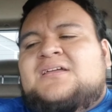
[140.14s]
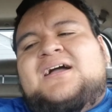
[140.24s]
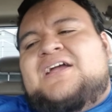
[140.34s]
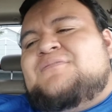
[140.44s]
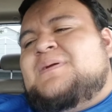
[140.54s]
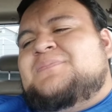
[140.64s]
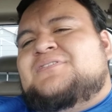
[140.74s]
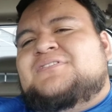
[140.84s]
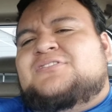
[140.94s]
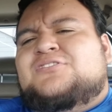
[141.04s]
I remember
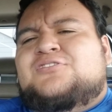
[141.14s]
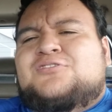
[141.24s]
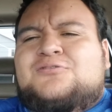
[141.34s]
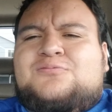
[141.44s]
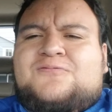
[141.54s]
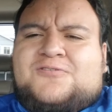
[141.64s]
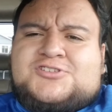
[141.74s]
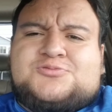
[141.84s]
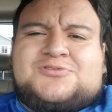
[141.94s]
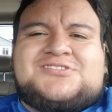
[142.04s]
the two
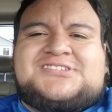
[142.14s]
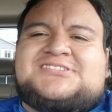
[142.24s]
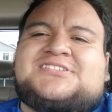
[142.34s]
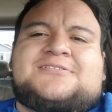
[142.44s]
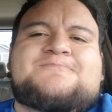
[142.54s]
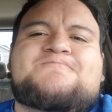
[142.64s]
first words he said